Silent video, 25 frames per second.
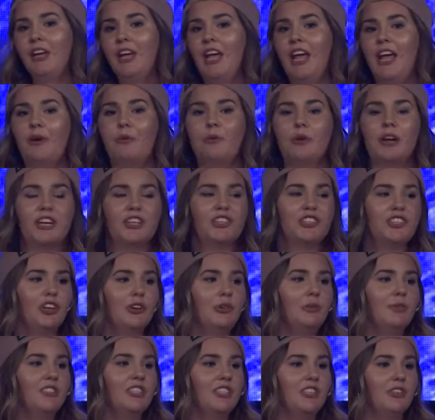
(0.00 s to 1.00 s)
And when I
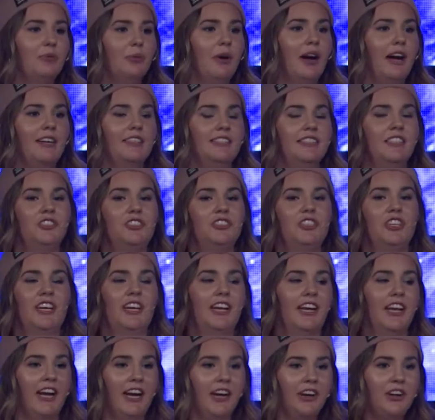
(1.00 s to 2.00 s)
showed up to the
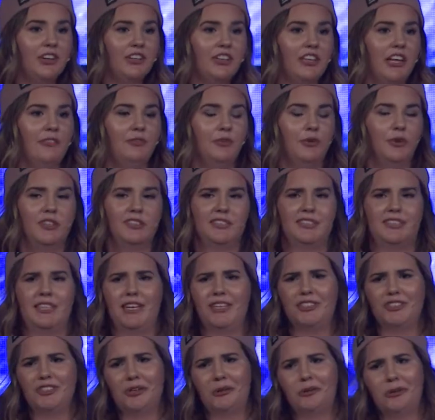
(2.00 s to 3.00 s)
YCG and I heard that voice
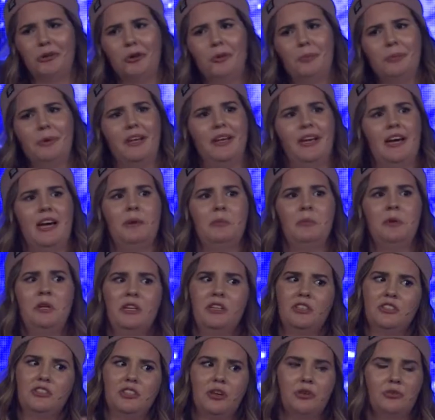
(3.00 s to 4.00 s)
saying, don't open up,
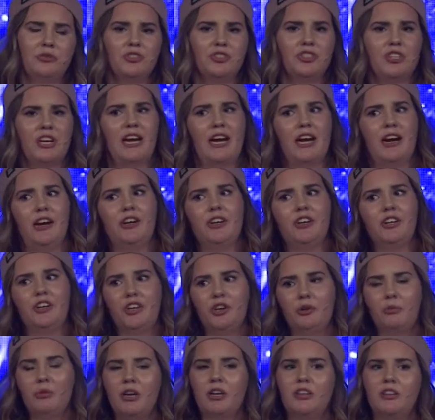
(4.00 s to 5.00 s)
don't share, you
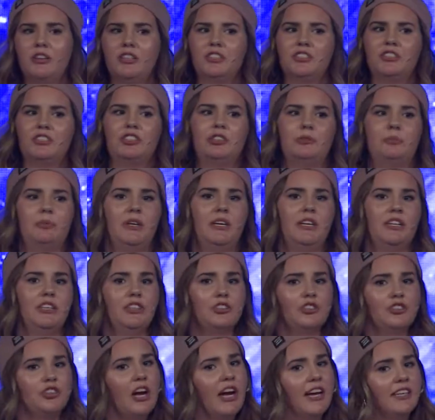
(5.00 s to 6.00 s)
don't want to look stupid,
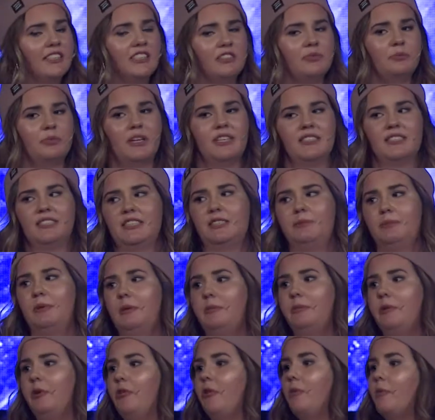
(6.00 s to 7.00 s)
you're trying to impress these
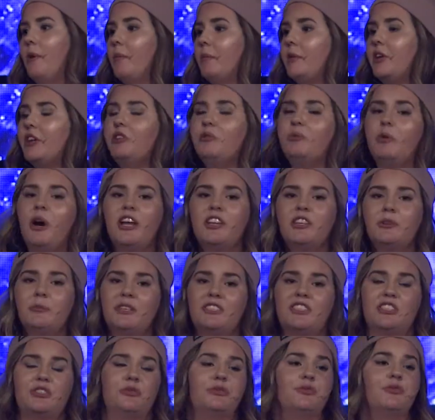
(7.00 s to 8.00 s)
people, remember you want them
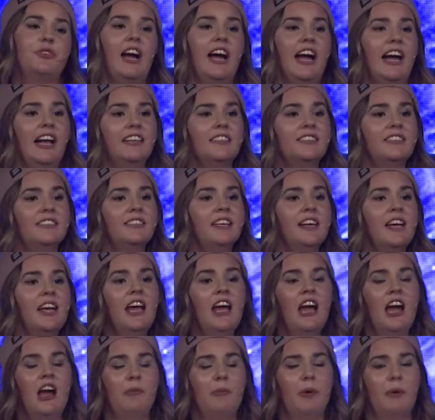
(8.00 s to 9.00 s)
as your friends,
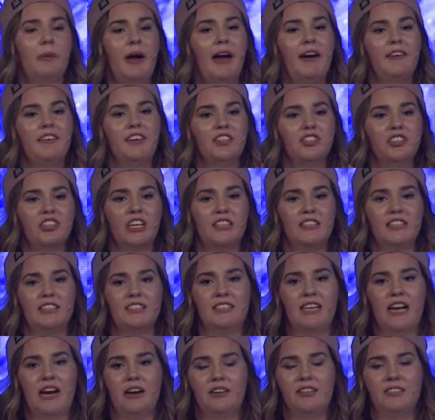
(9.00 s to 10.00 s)
I remember having to shut that
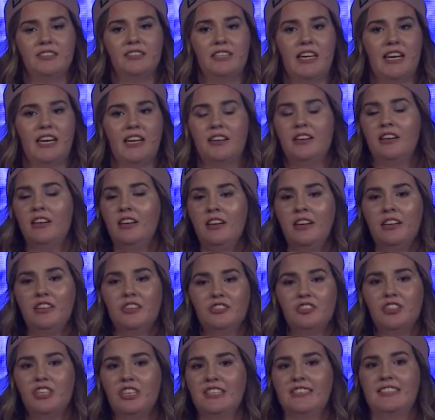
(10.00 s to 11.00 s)
down and saying,
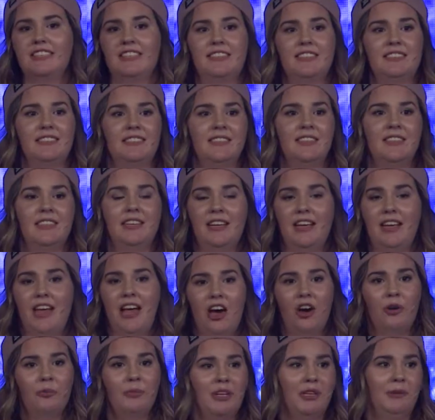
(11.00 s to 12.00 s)
Jesus,
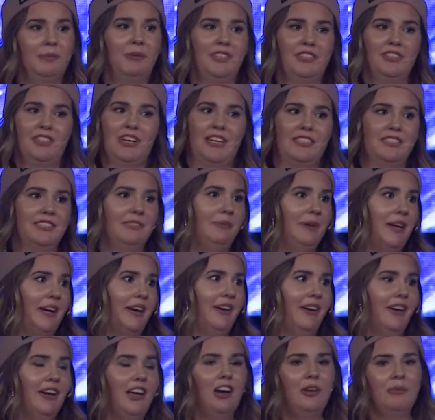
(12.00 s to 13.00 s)
help me to be
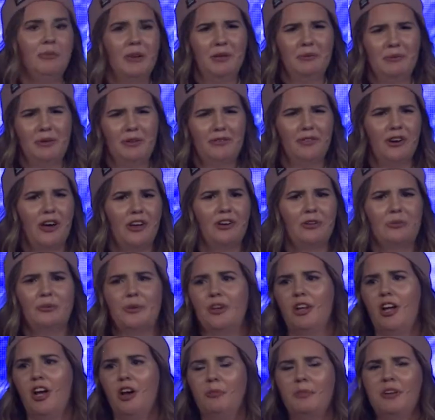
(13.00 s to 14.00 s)
transparent. Help me to be
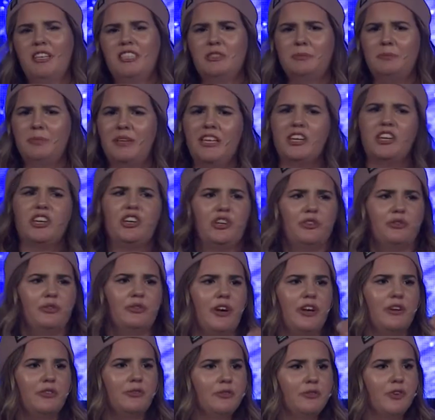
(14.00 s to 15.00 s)
vulnerable. Help me to be a good
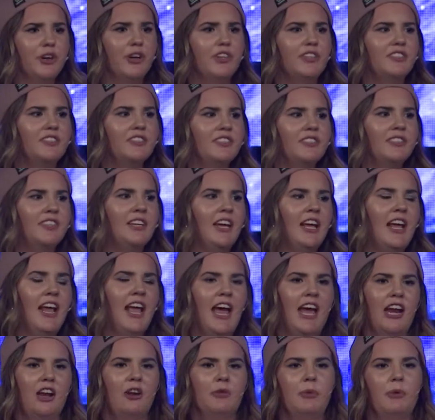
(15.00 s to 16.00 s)
friend first.
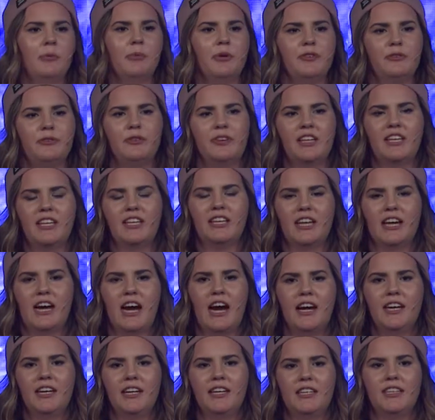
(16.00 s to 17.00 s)
And I remember feeling like
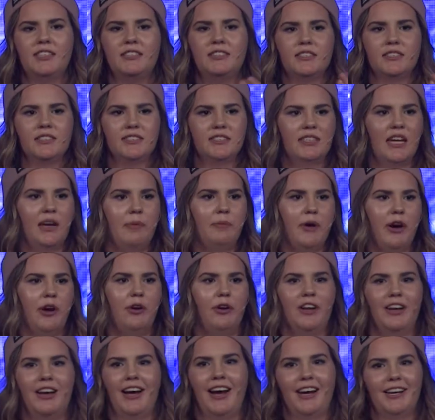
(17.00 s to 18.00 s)
I needed to step
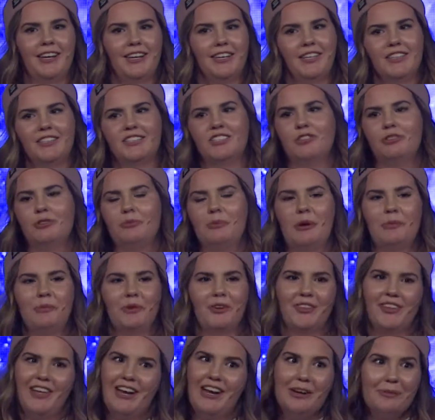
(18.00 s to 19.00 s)
out and I needed to
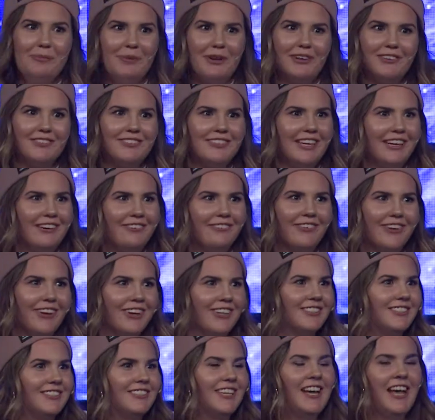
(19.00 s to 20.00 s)
remember their birthday
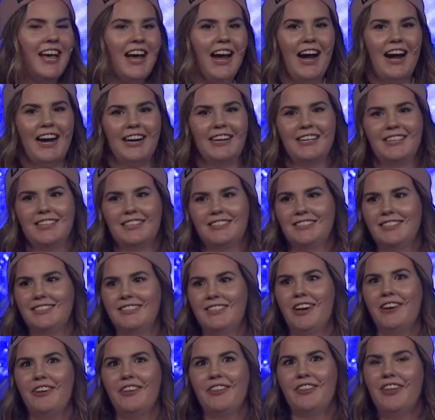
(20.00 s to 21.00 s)
first. I needed to
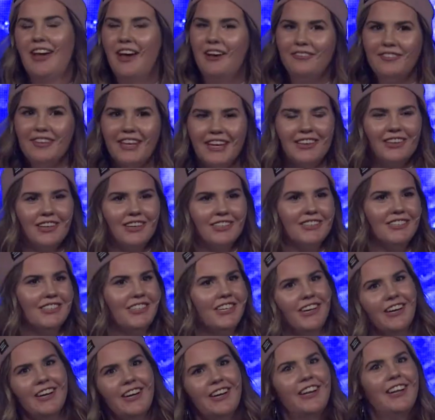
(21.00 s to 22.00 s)
tell them they looked
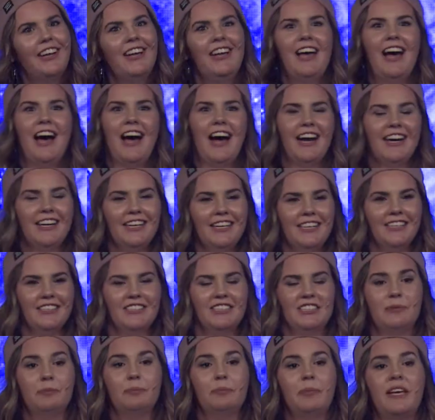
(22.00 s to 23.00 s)
good. I needed
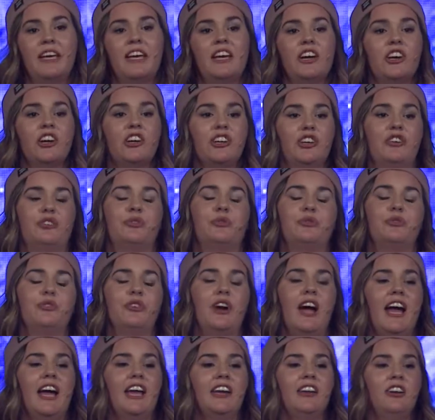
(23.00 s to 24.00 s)
to be a good
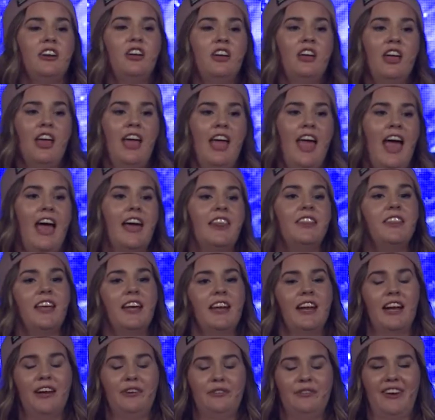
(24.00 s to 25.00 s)
friend. And
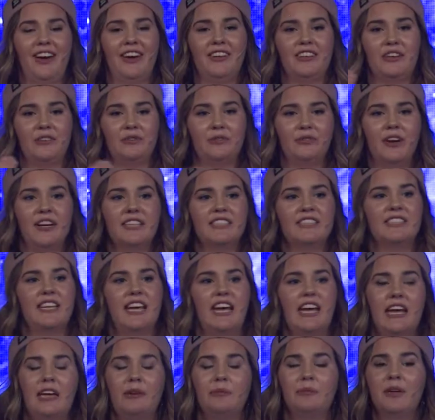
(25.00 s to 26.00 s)
then I found that friends
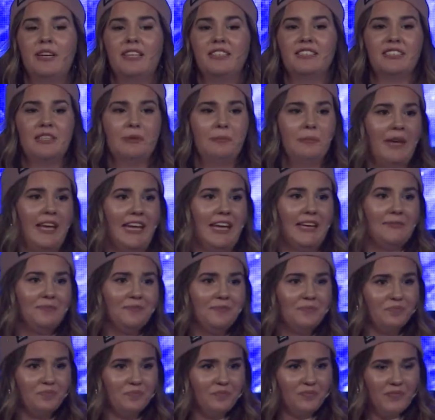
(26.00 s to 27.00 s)
came to me.
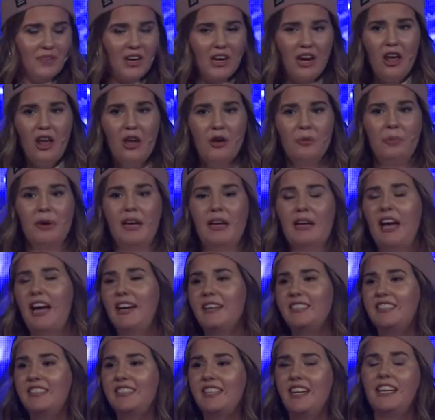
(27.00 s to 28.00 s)
But
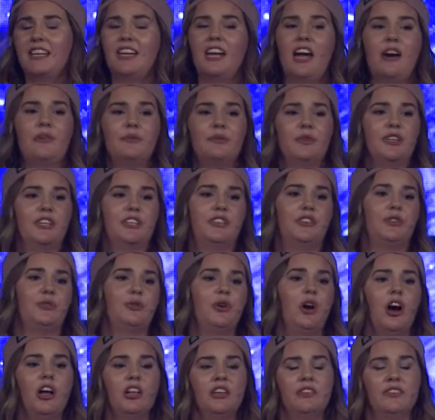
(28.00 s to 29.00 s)
I stayed comforted
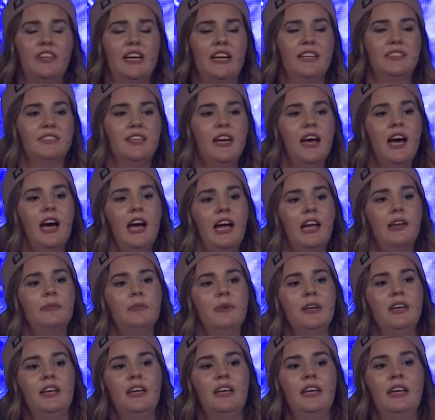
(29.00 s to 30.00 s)
through all of that
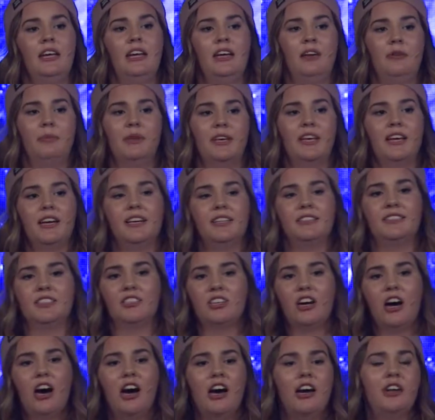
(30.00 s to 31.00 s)
time because
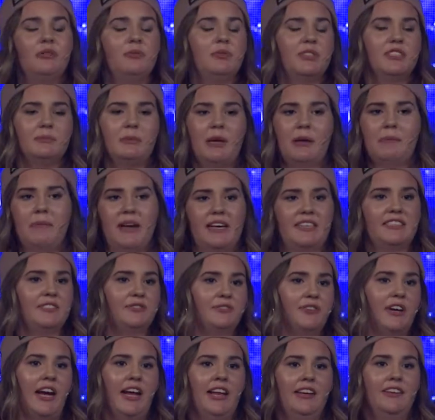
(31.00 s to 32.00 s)
God was my
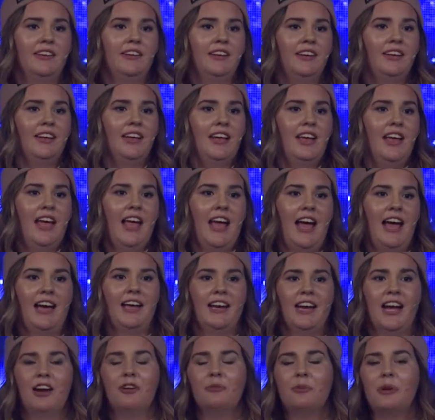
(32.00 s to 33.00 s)
best friend.
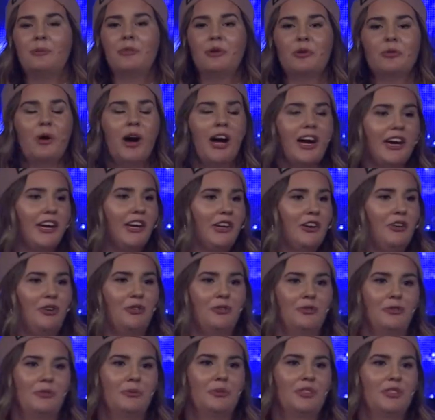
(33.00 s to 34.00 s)
And I remember walking
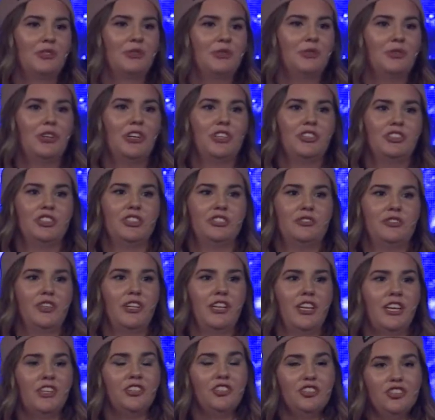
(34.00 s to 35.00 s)
home from school and just
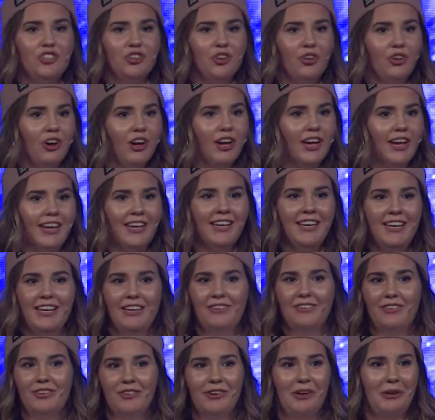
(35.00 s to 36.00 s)
feeling joy,
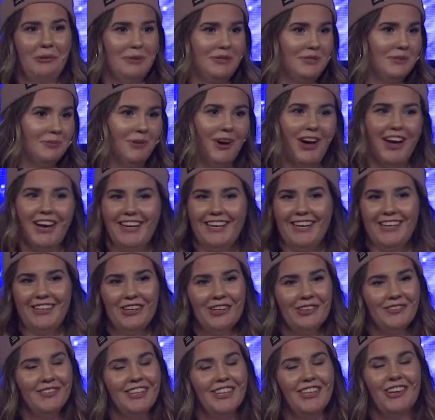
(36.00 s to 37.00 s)
even though I was walking
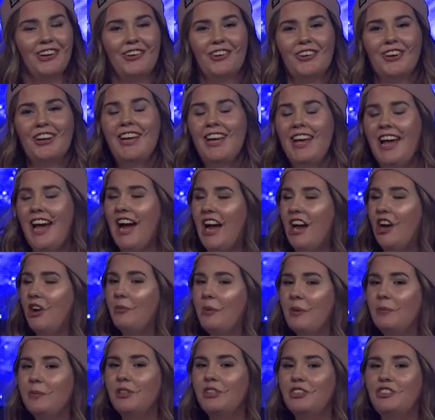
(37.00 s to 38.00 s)
home alone. I
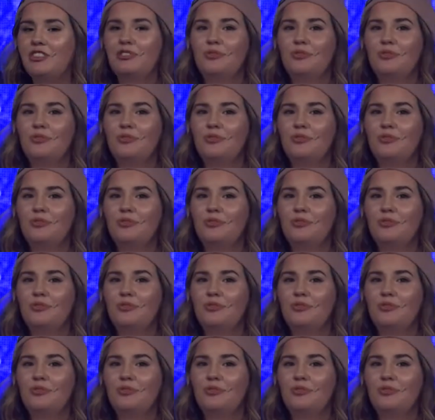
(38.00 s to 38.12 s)
remember